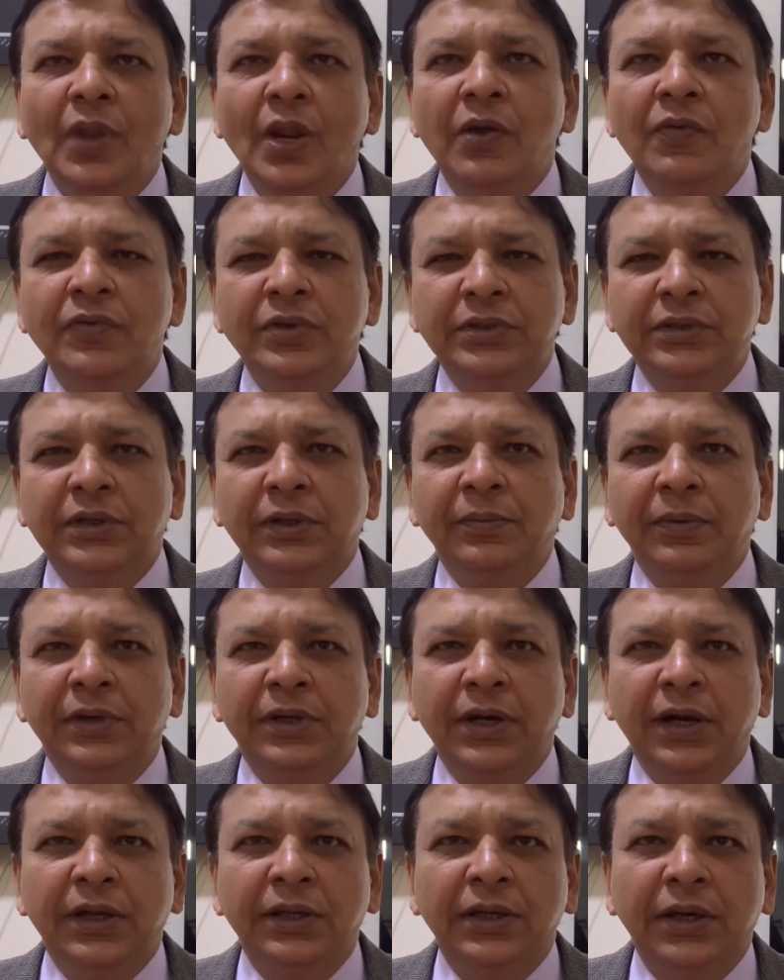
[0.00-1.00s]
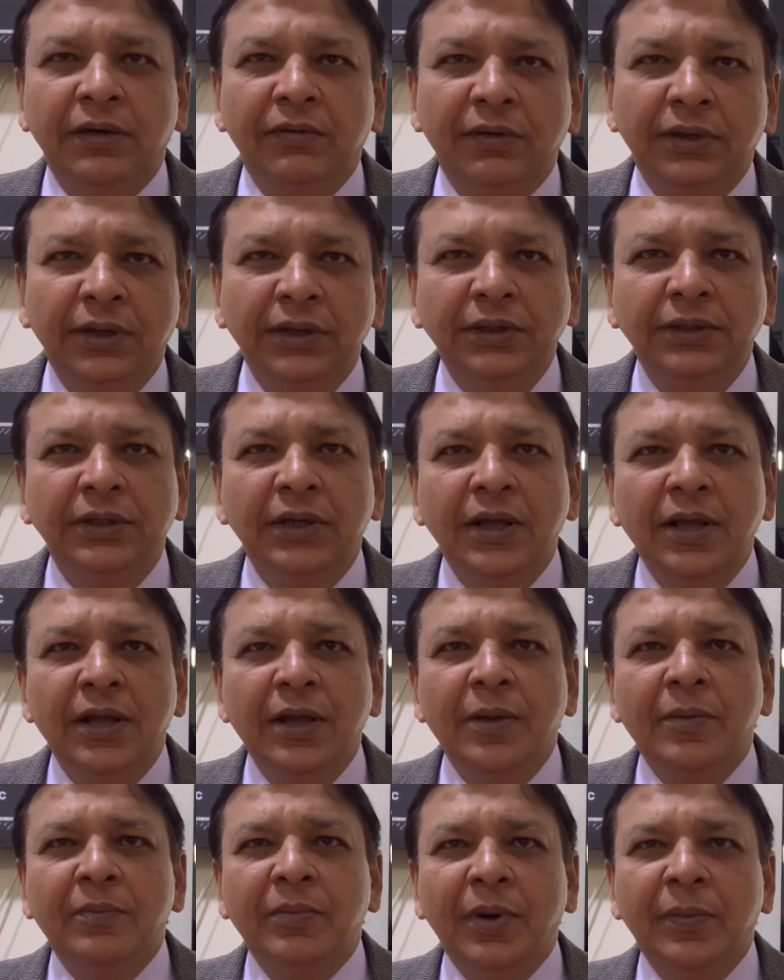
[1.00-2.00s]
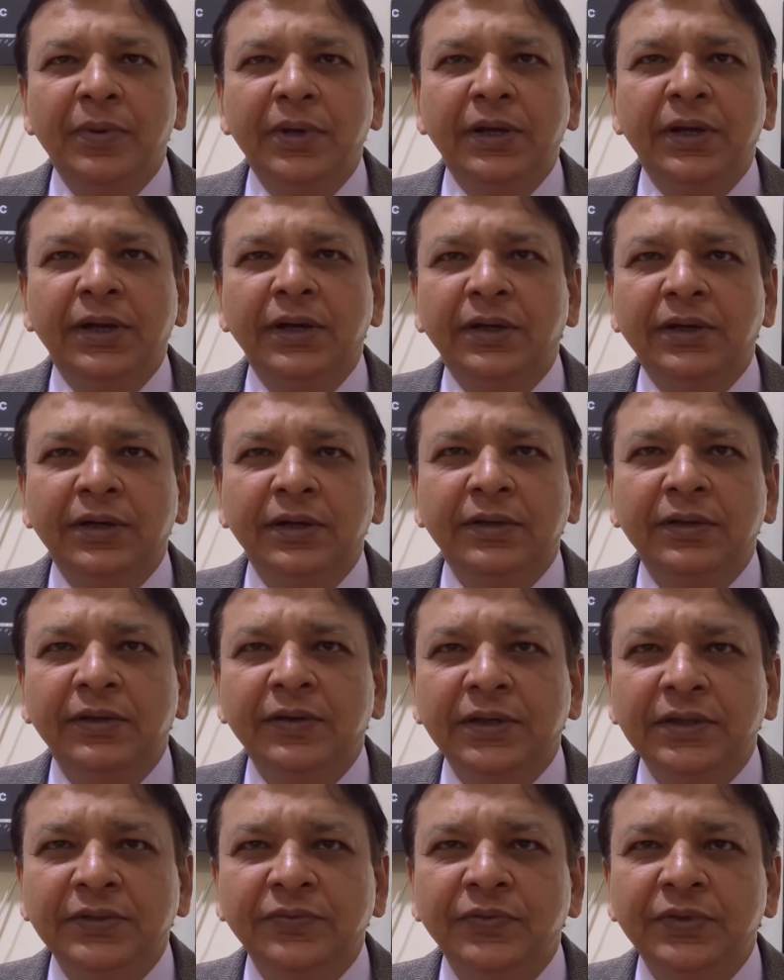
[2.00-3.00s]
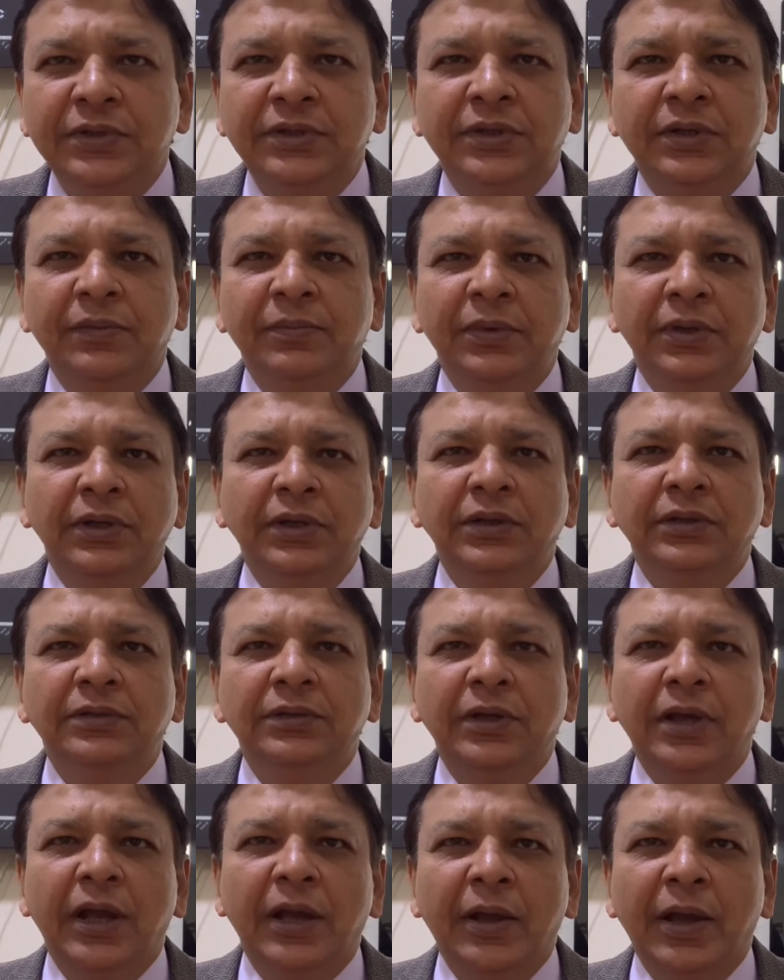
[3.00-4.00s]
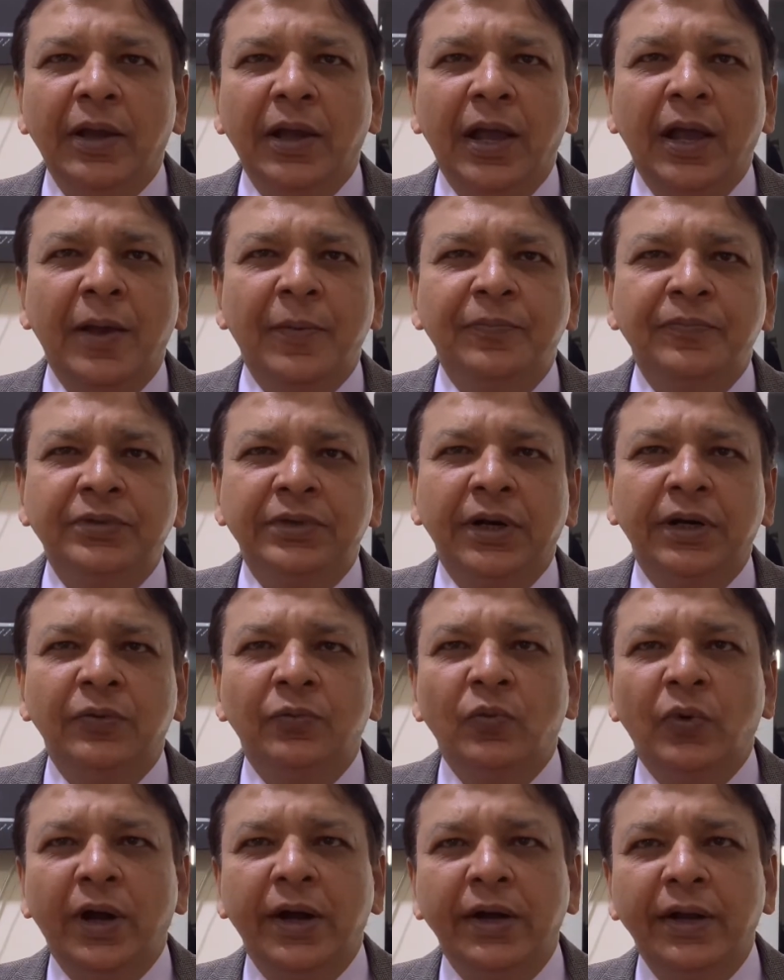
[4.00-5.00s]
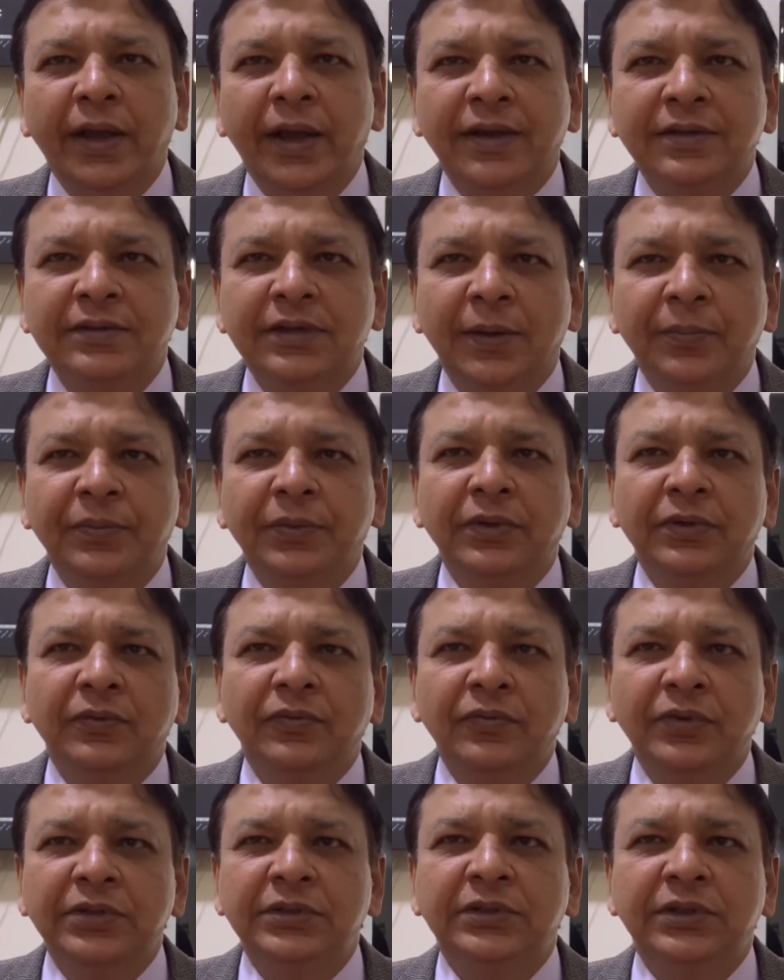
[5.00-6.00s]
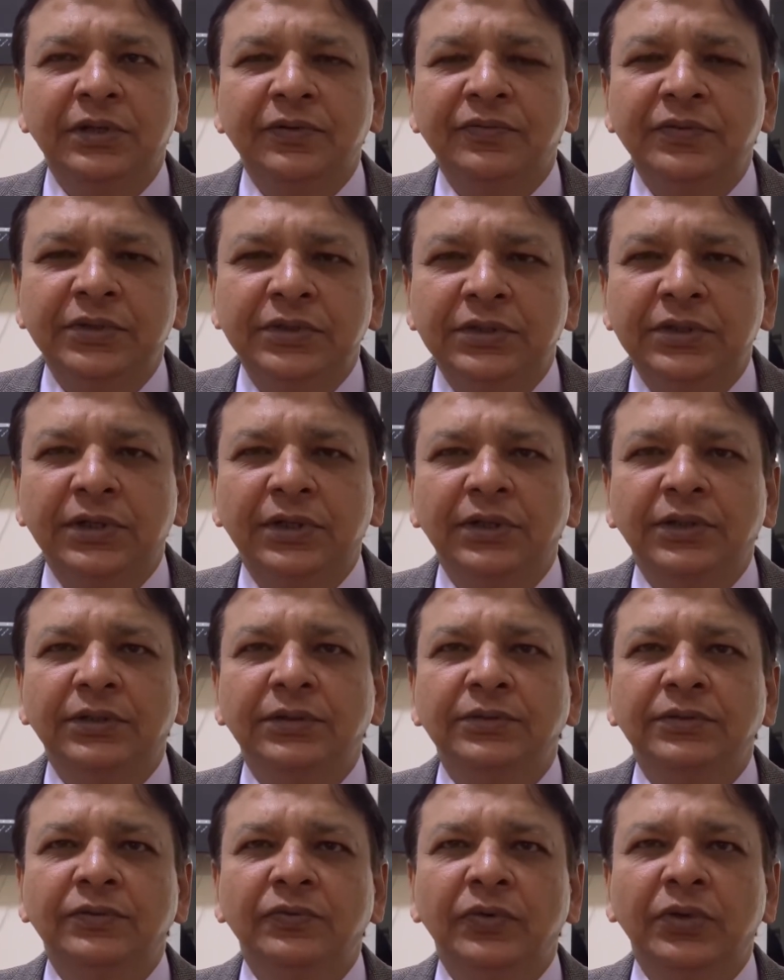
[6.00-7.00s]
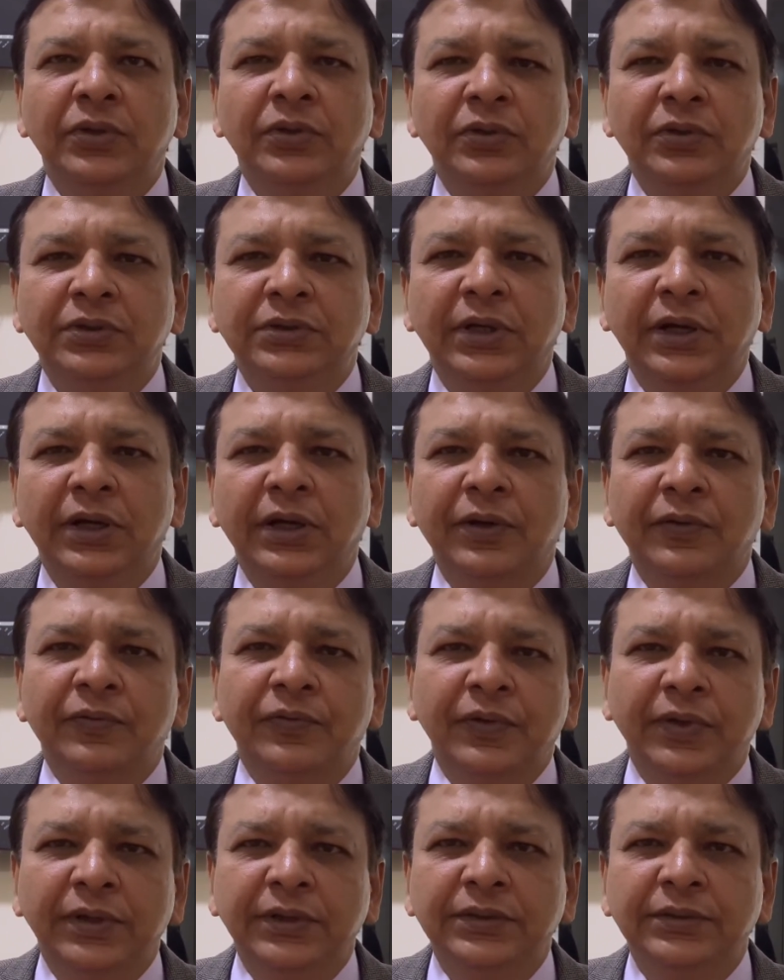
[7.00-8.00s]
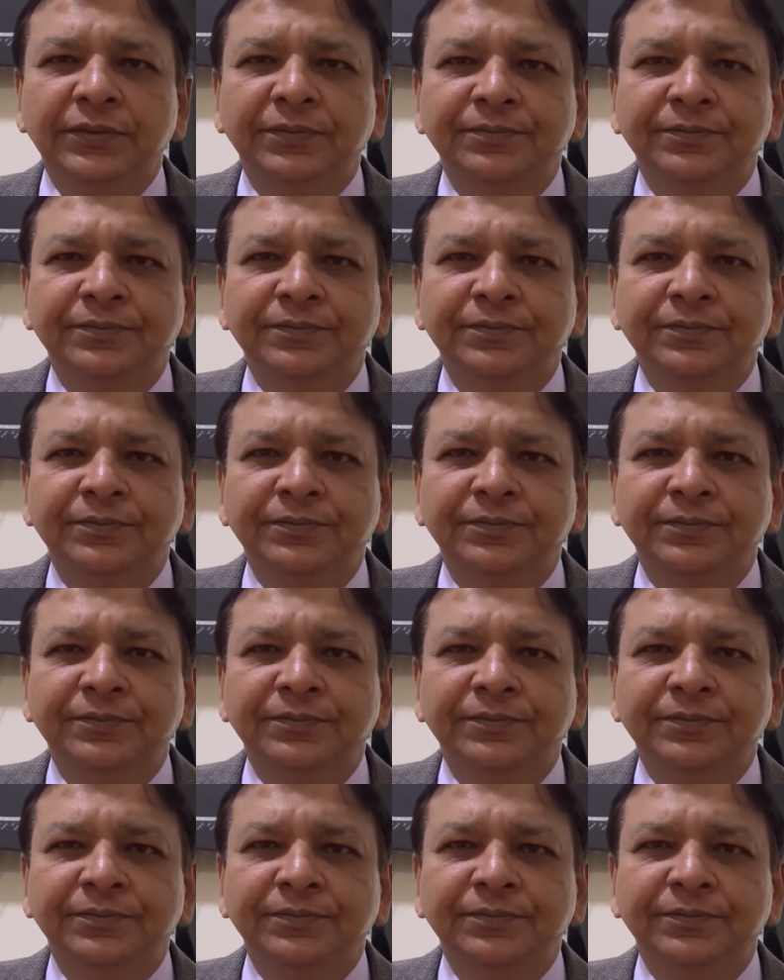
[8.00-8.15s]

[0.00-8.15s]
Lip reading: Visitable.java, public interface visitable, abstract void accept visitor, we close the interface.